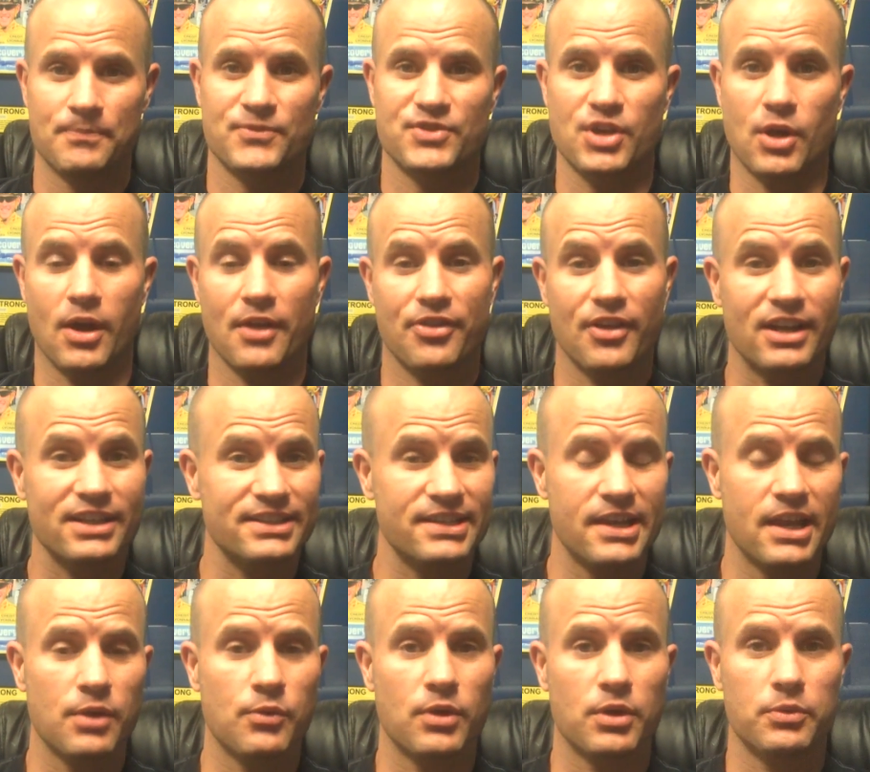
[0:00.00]
So I thought
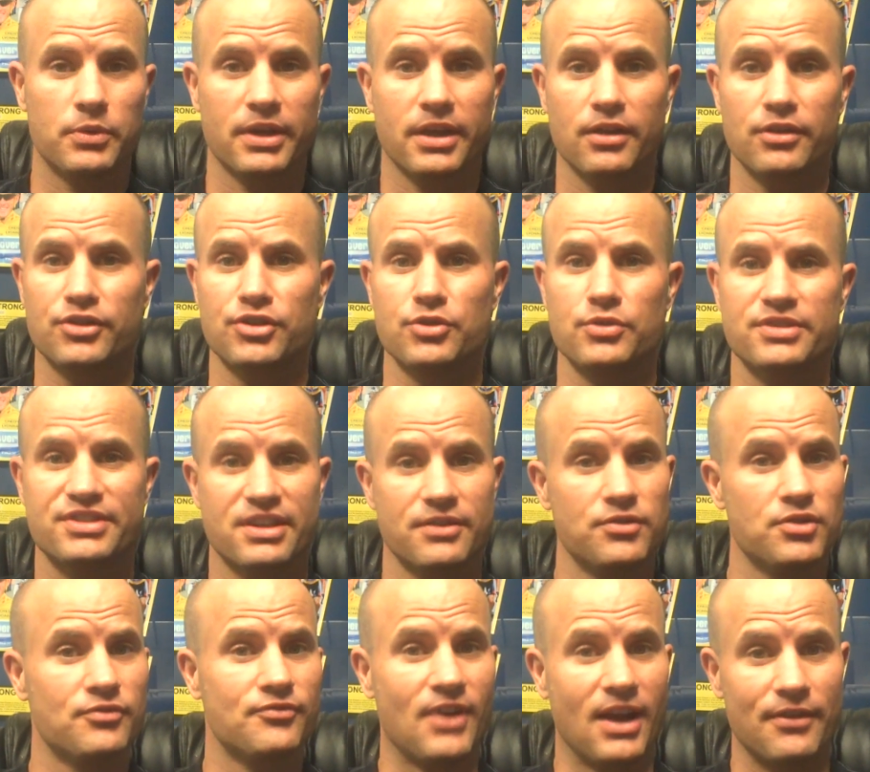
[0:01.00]
today what we could do is
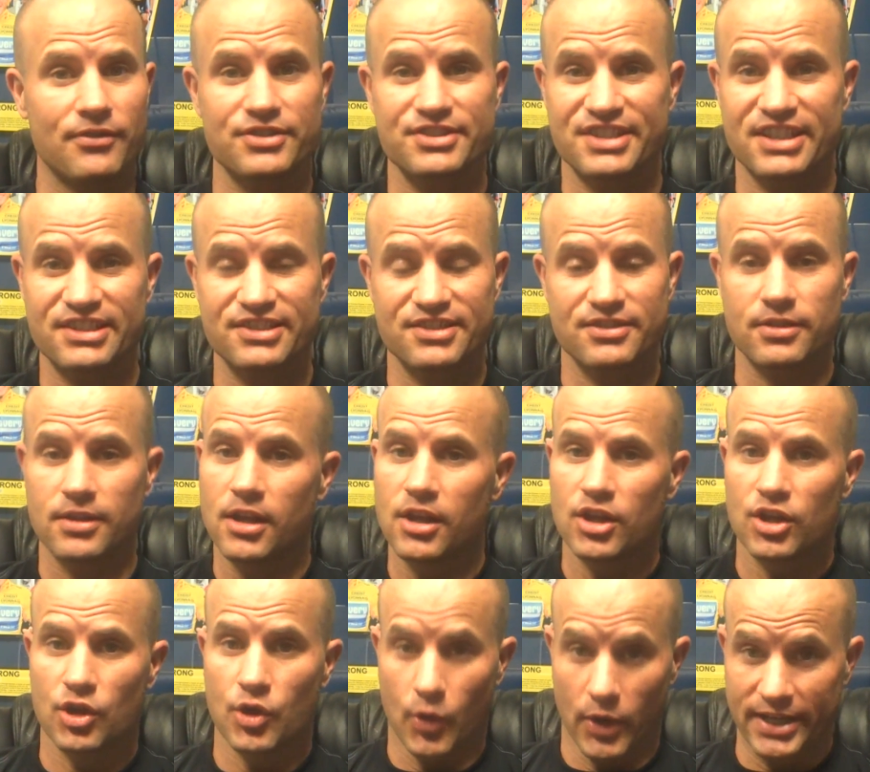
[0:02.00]
give you 5 or 6
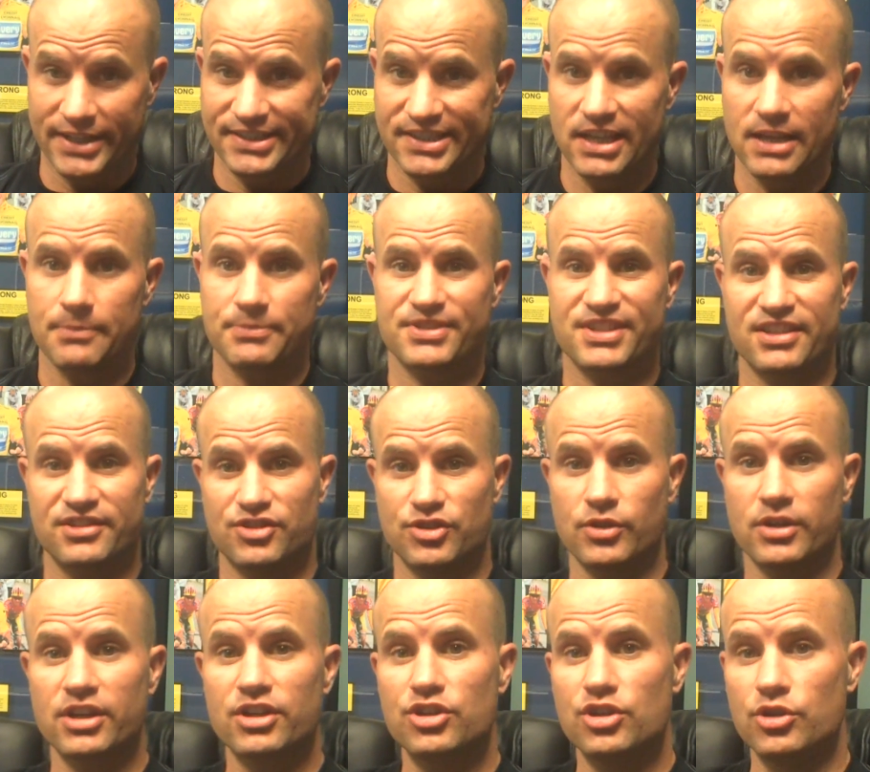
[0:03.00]
quick tips that
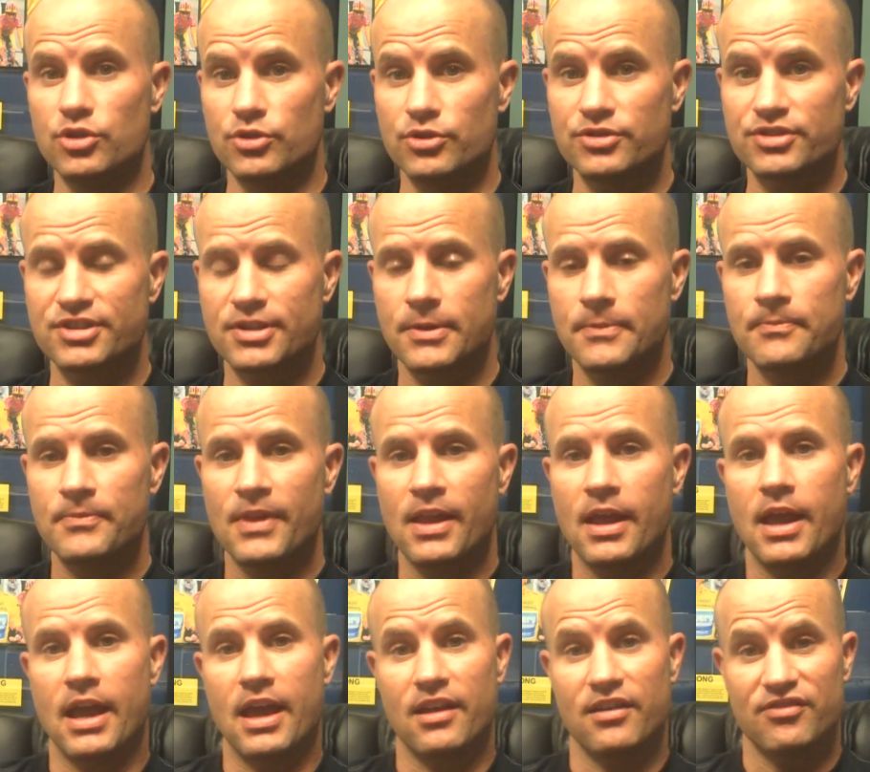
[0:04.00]
you can use
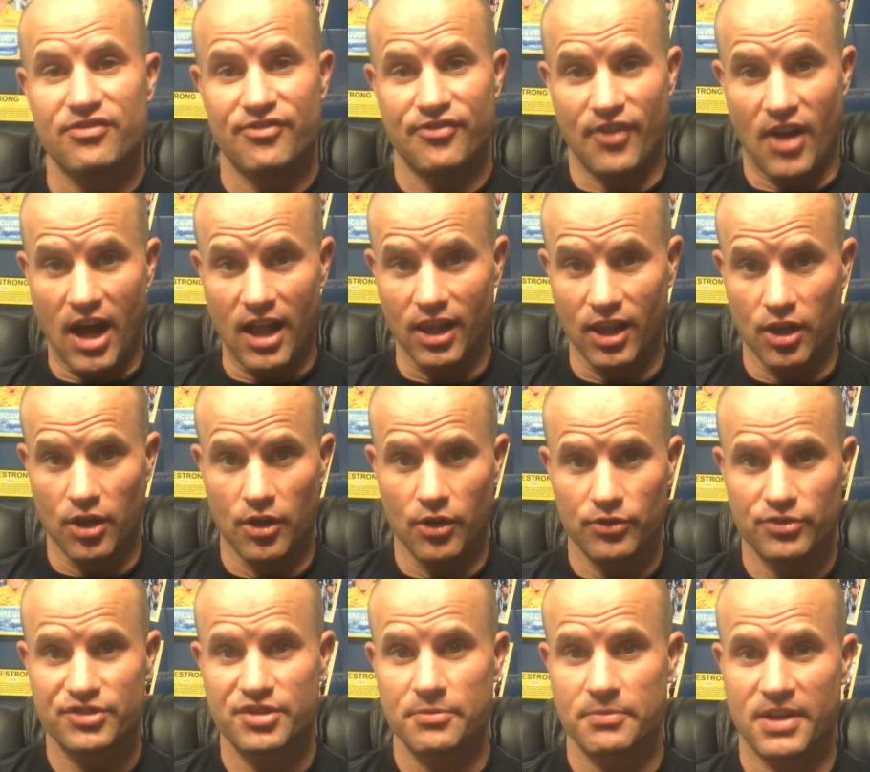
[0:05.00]
and
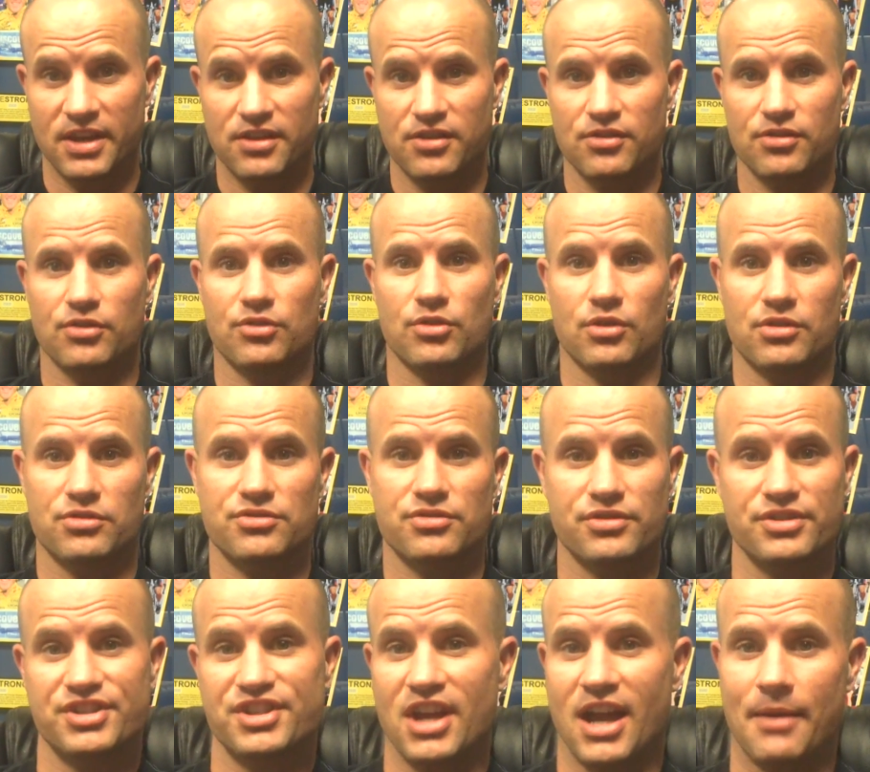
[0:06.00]
follow to make your
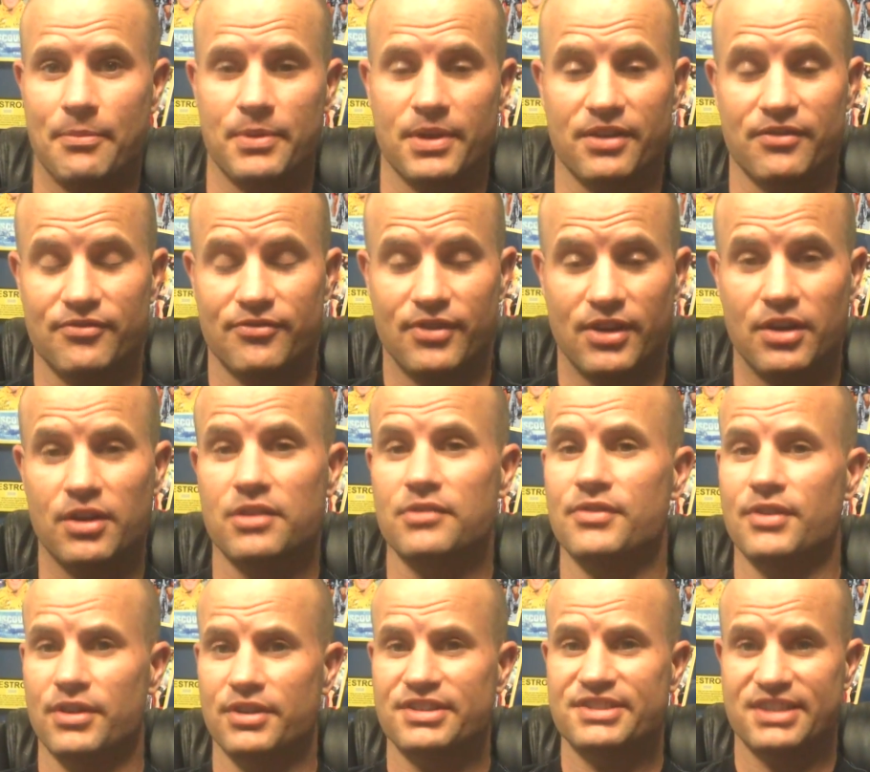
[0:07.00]
grocery shopping very,
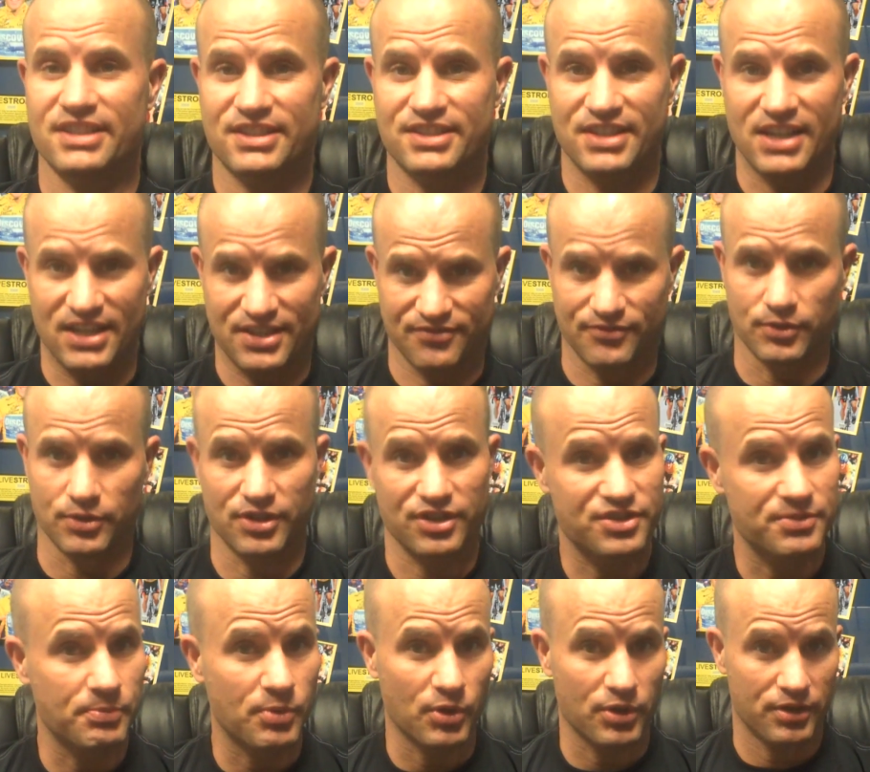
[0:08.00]
very successful to
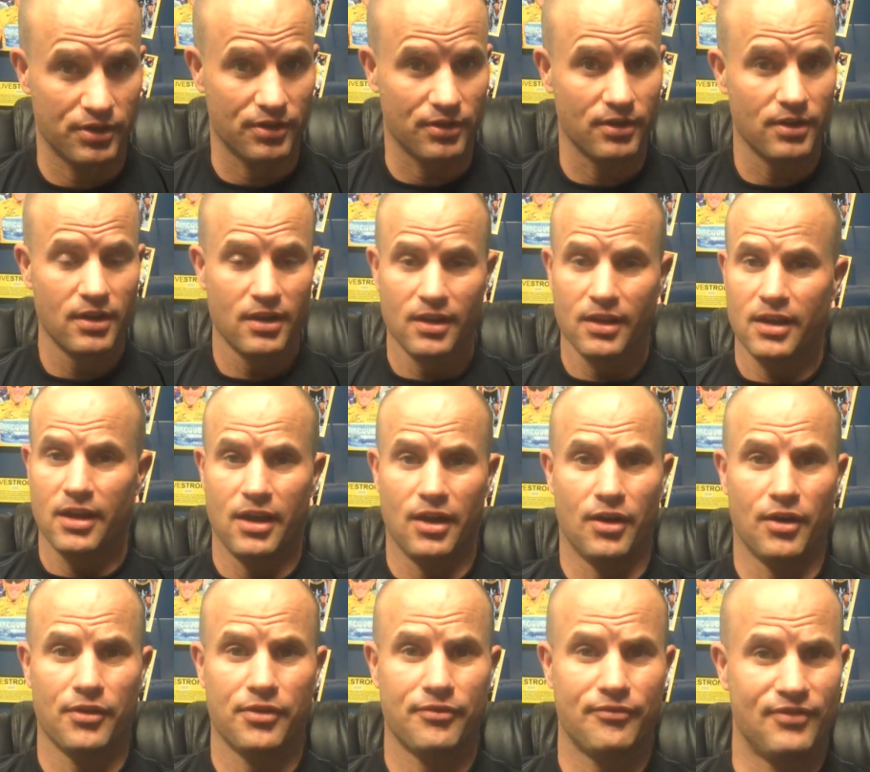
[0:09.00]
support your
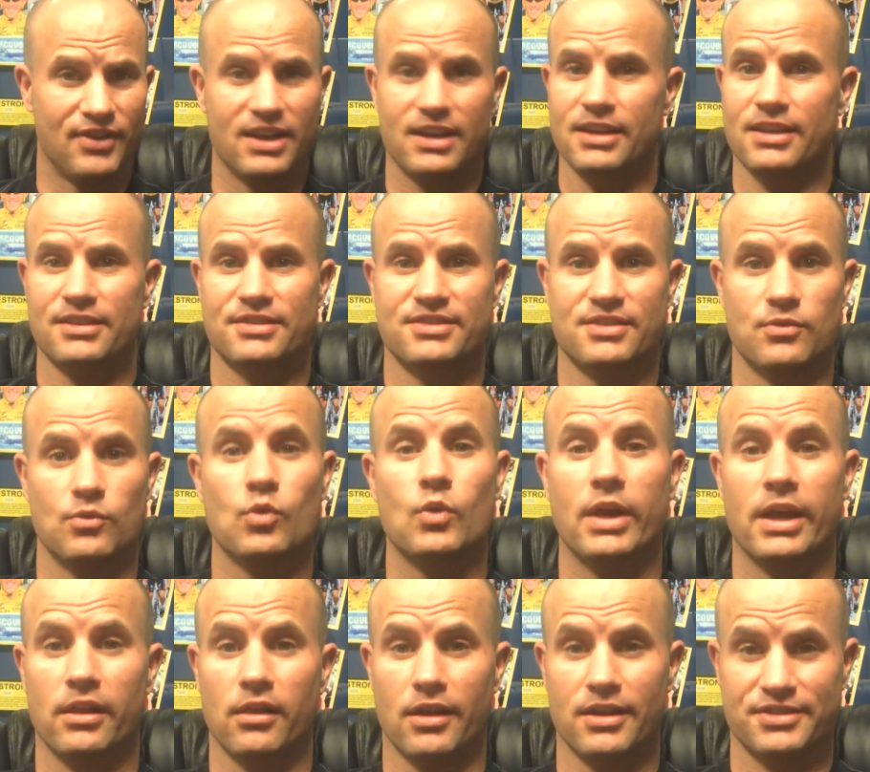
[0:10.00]
health, fitness, and
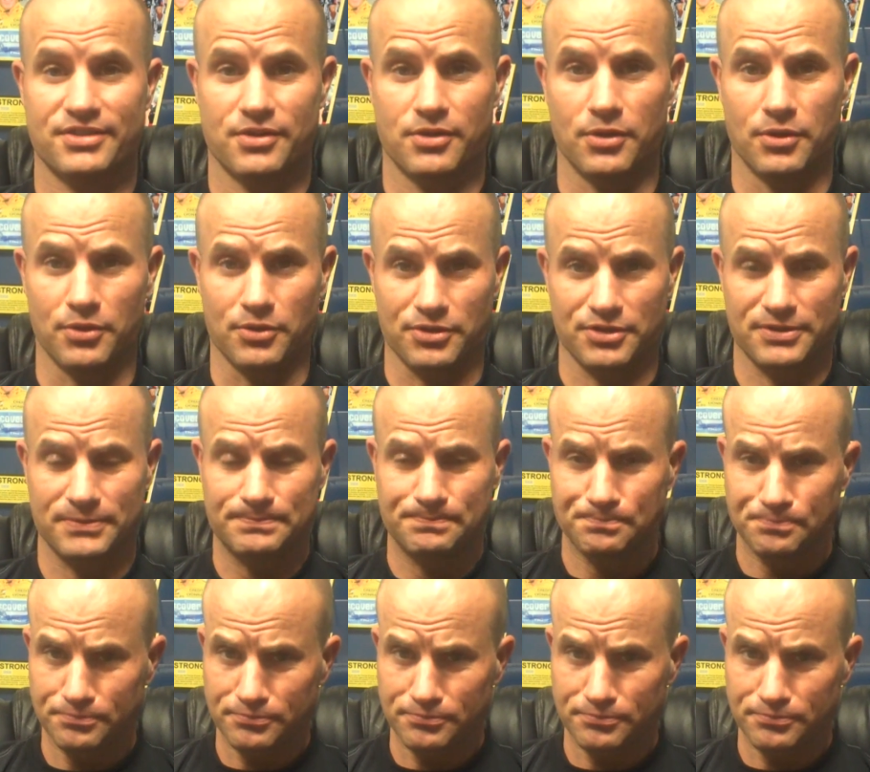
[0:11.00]
weight loss goals.